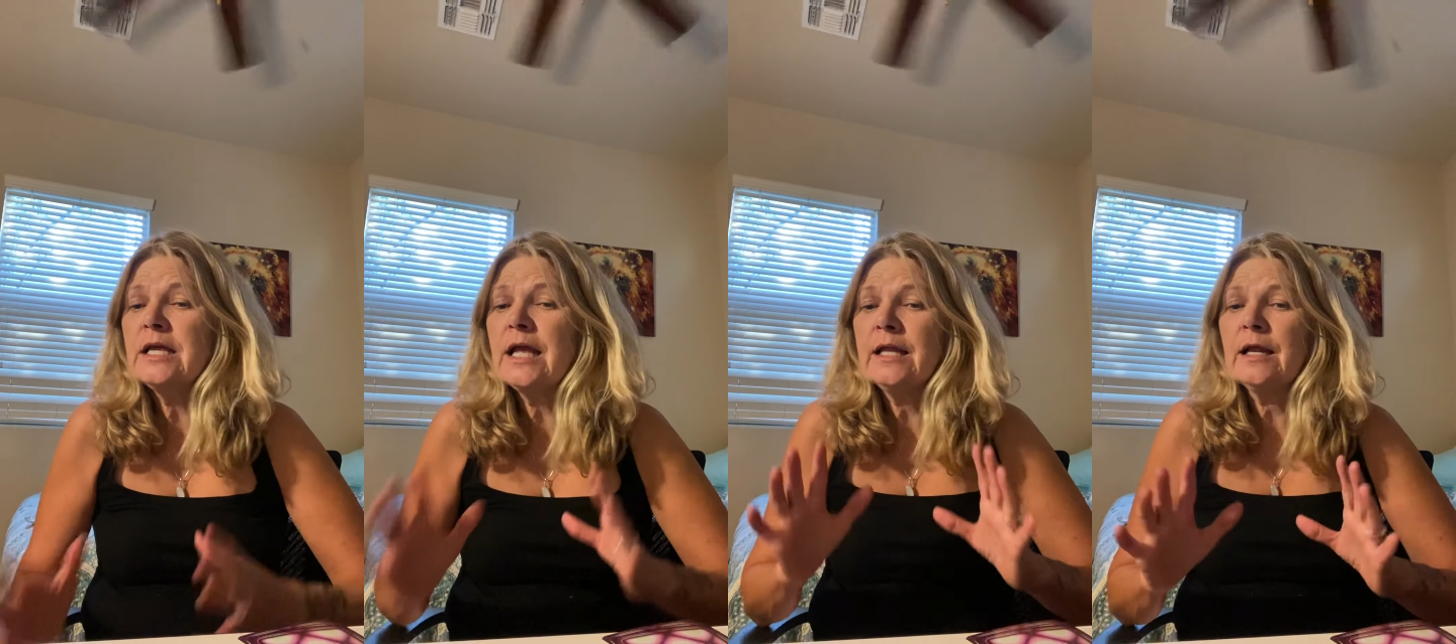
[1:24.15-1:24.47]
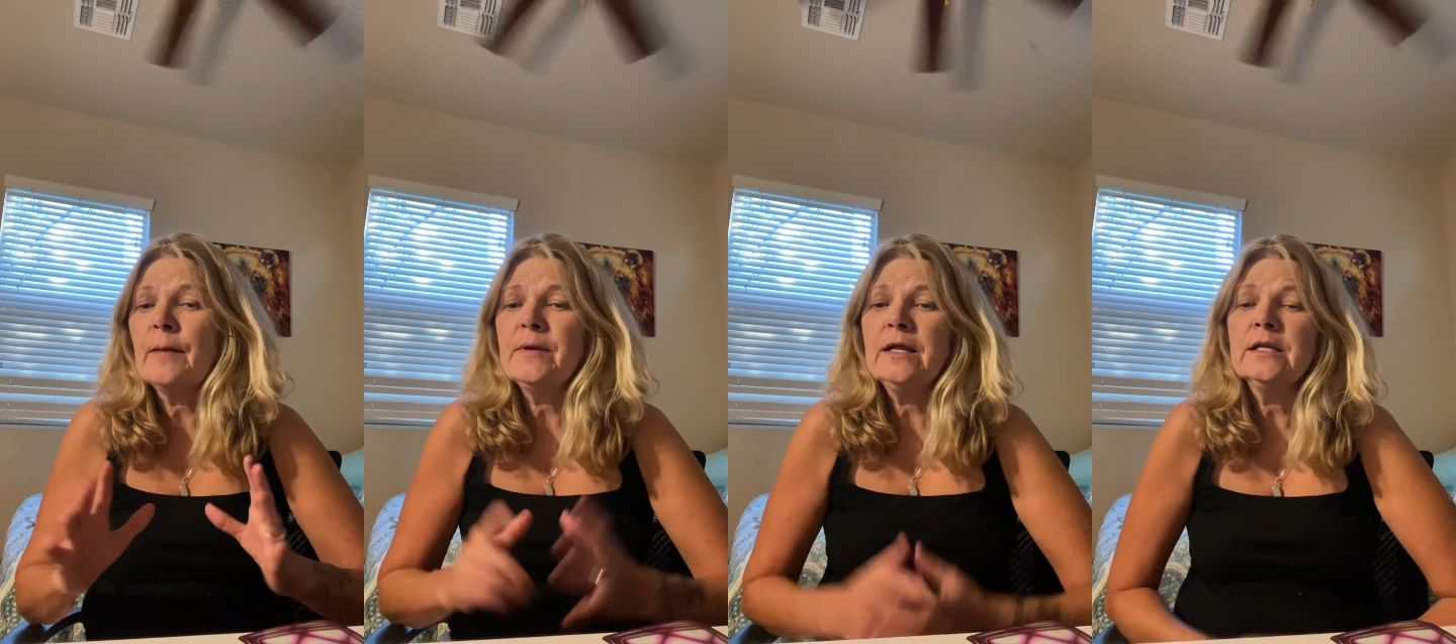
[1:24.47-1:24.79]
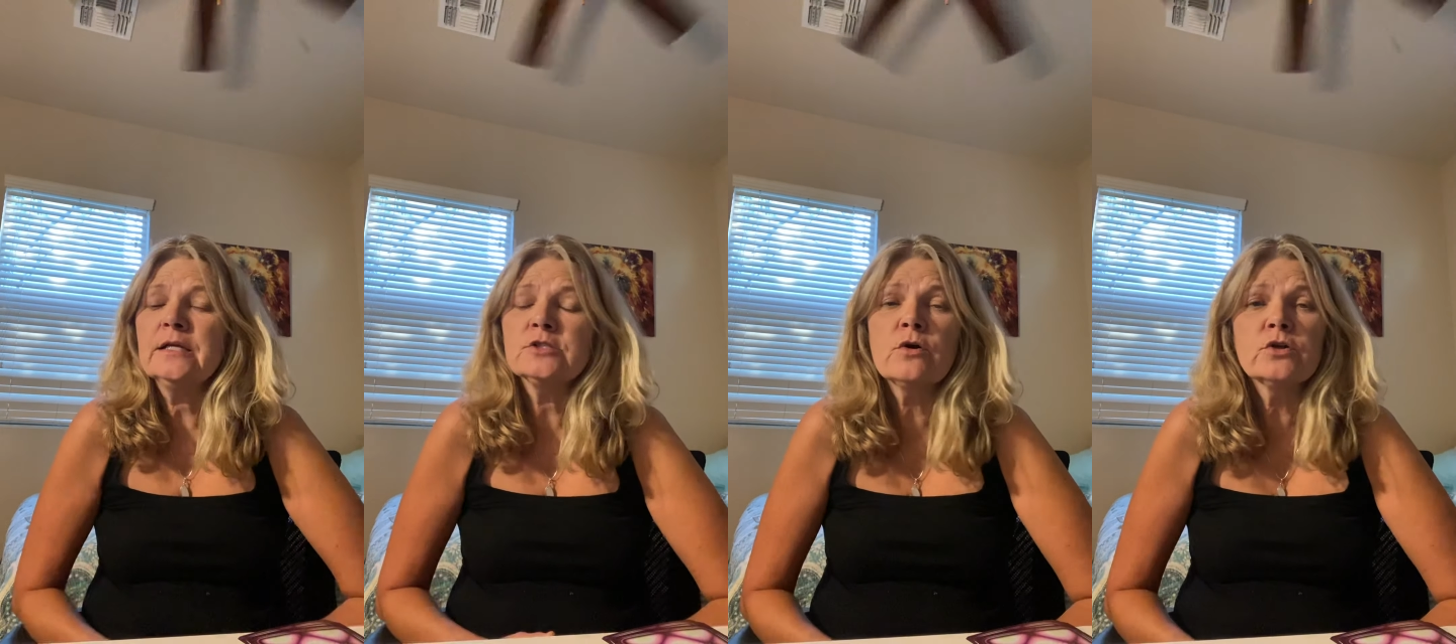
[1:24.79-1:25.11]
It, I mean,
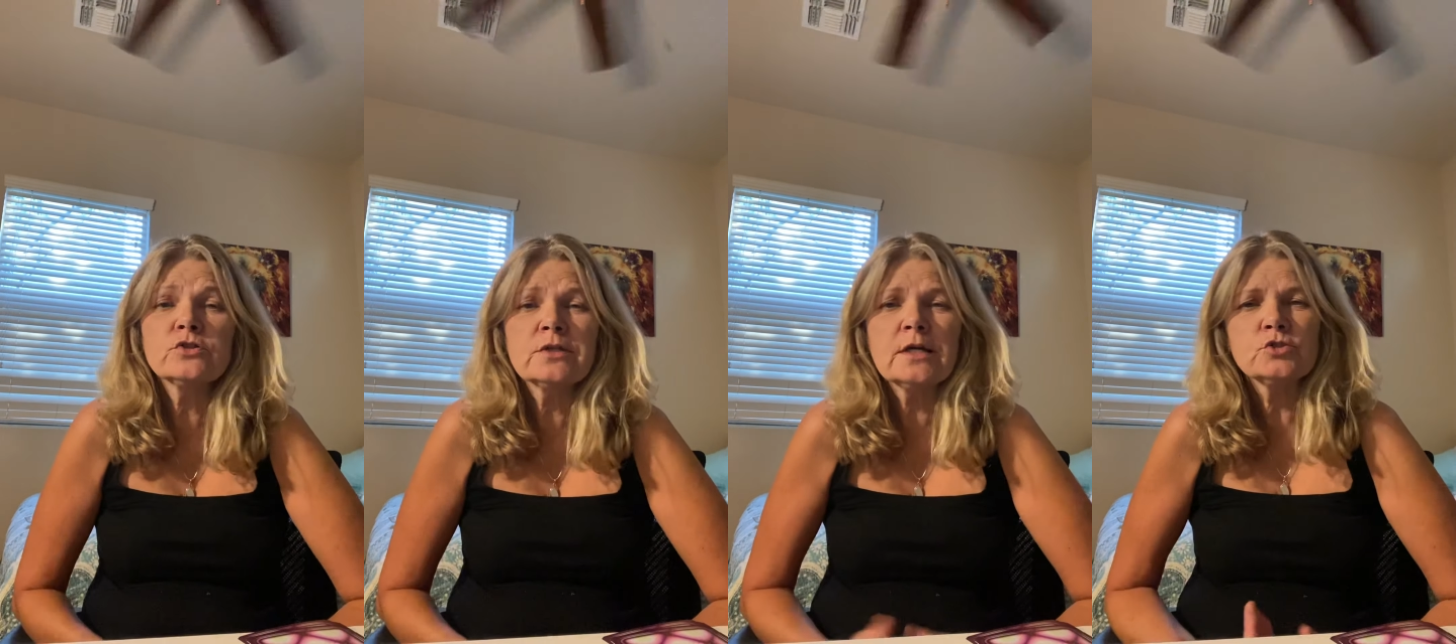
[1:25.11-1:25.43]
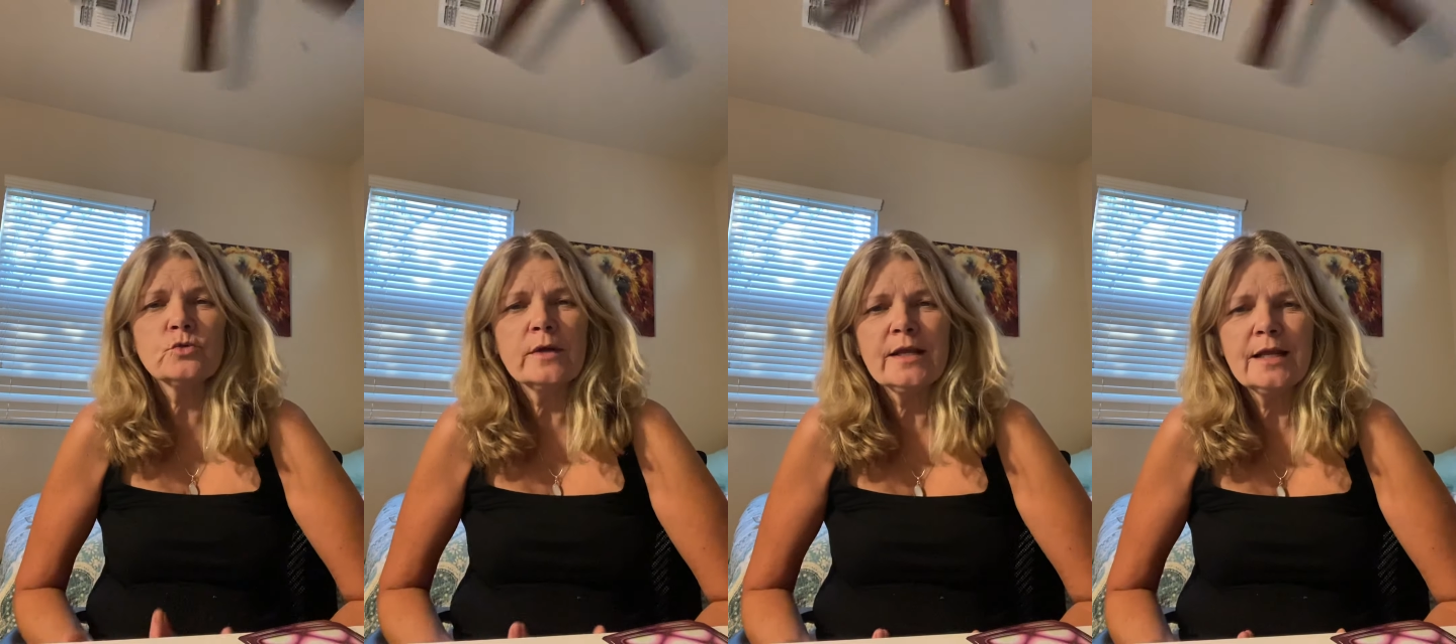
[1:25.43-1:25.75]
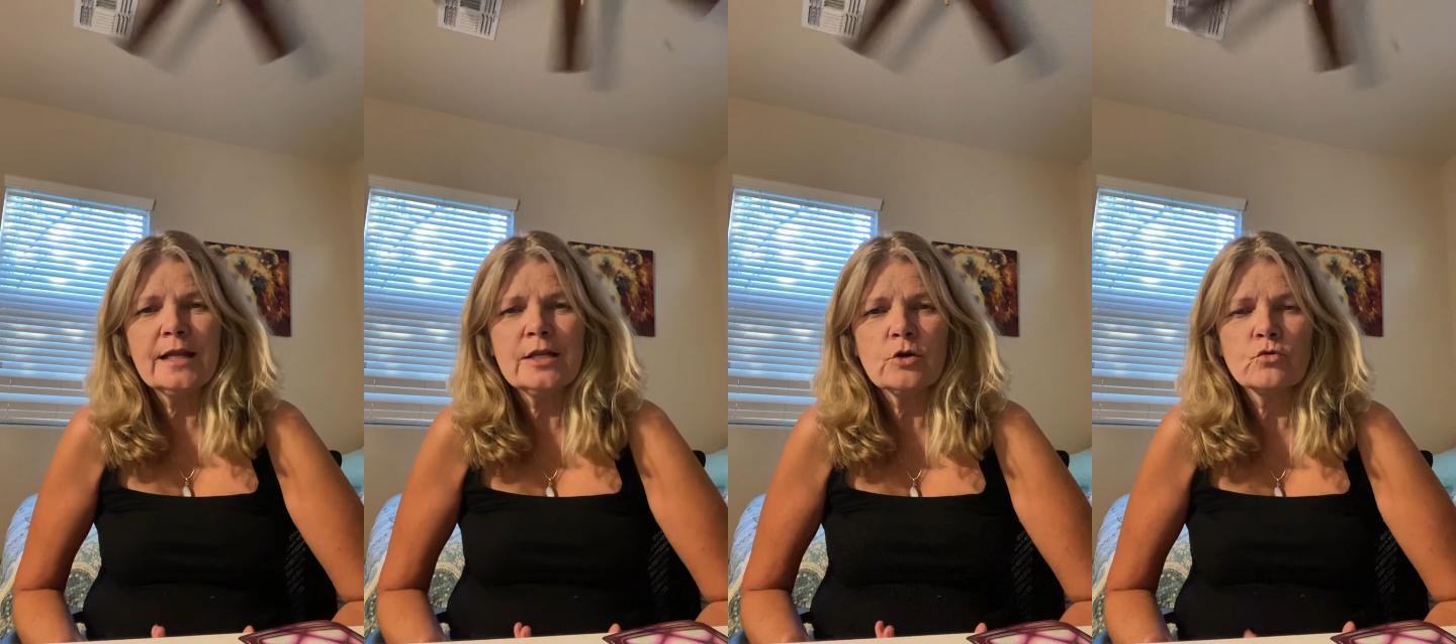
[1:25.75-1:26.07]
as long as you're not doing
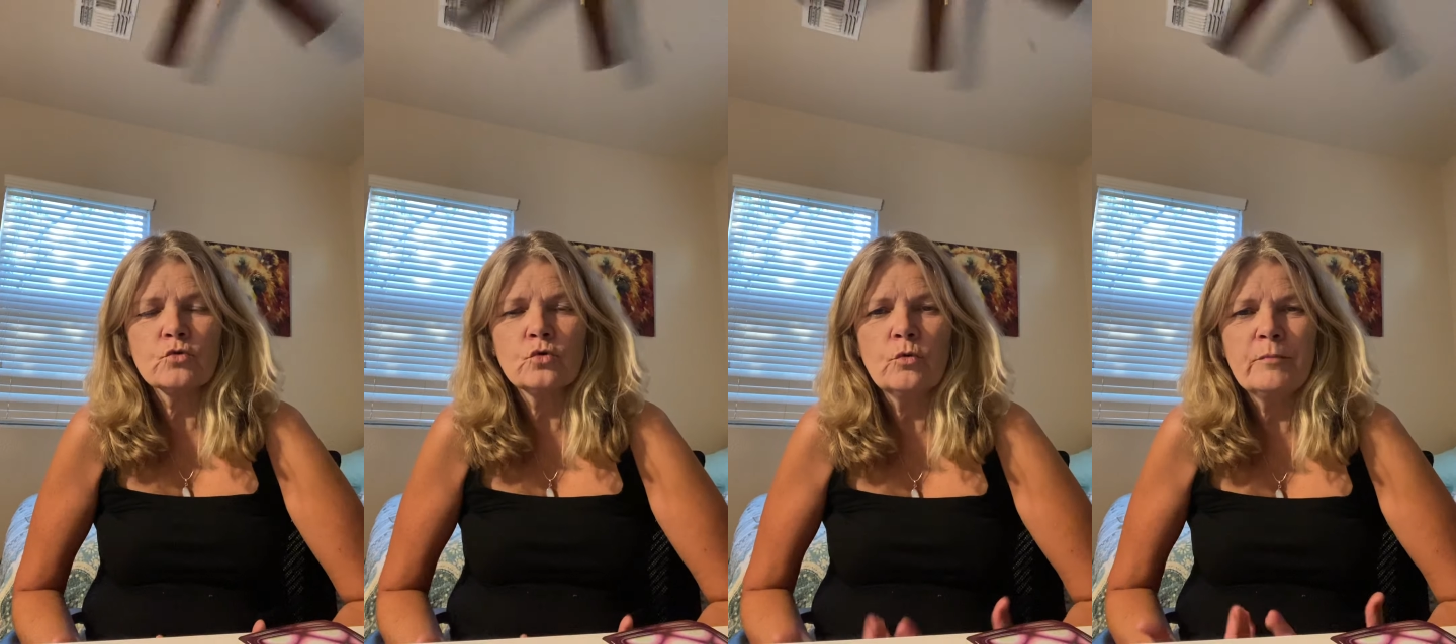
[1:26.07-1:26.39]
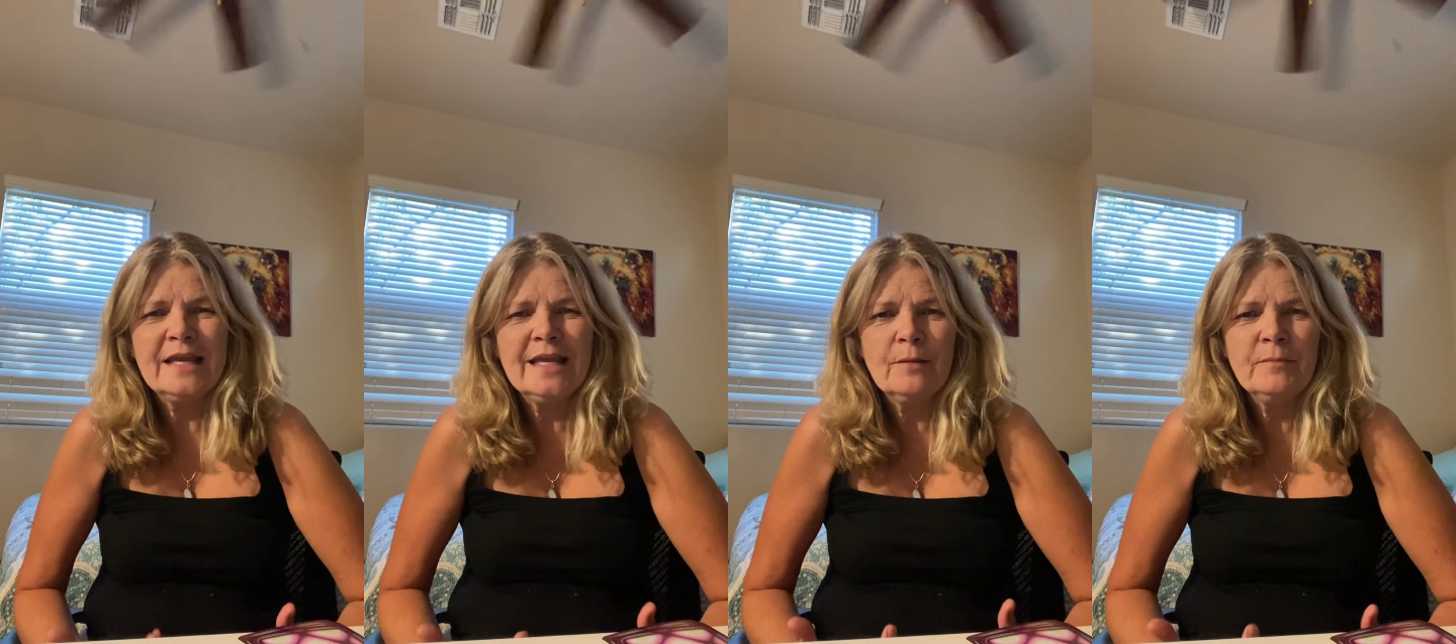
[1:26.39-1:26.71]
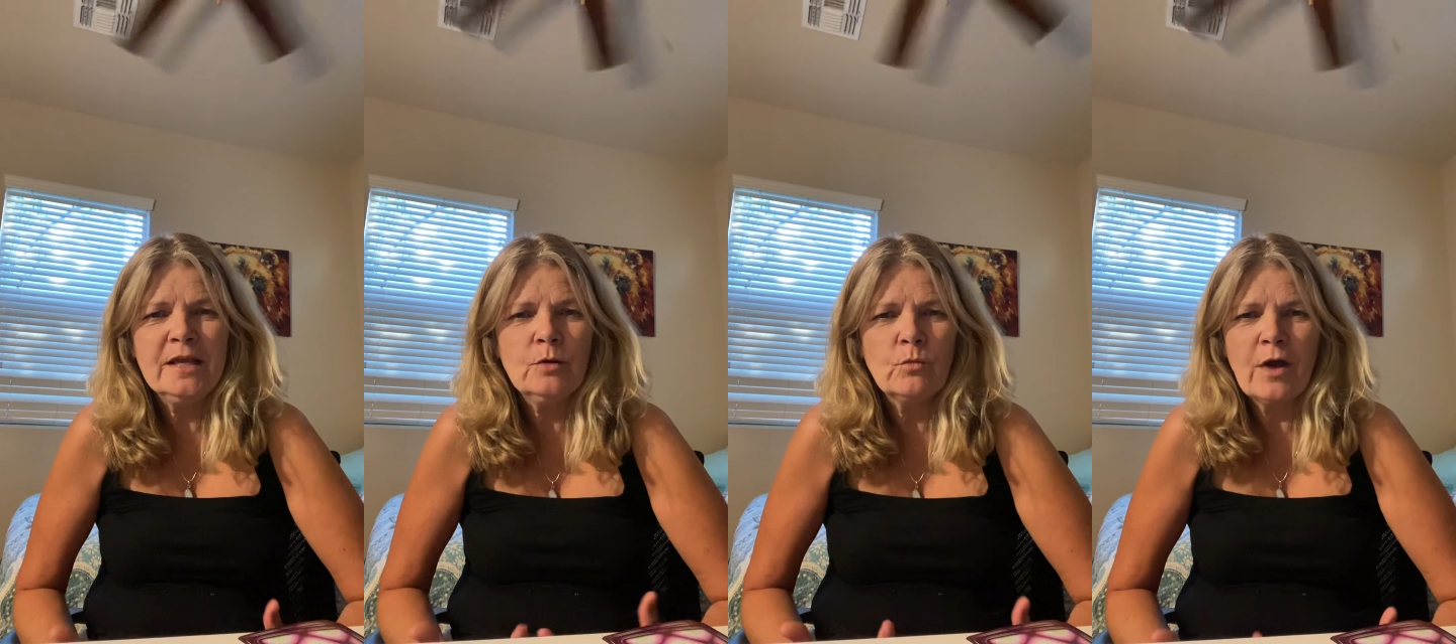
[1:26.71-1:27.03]
it in a cruel, mean,
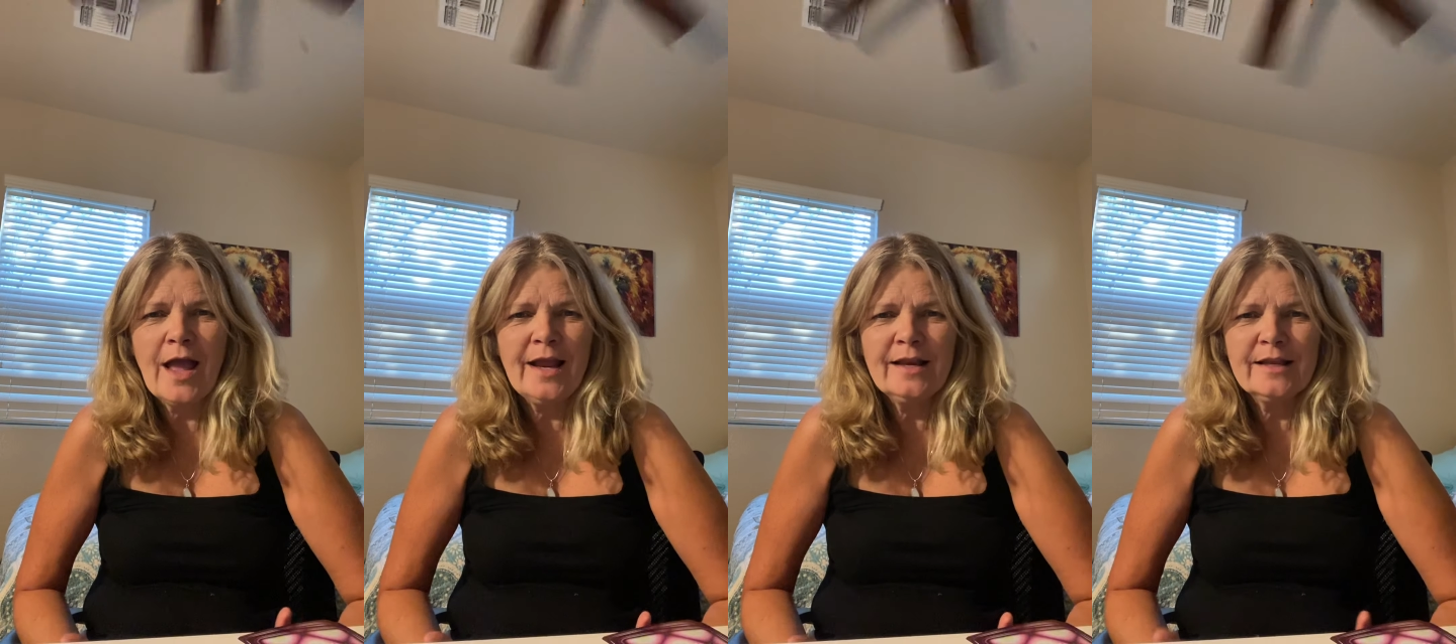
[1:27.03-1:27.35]
mean way,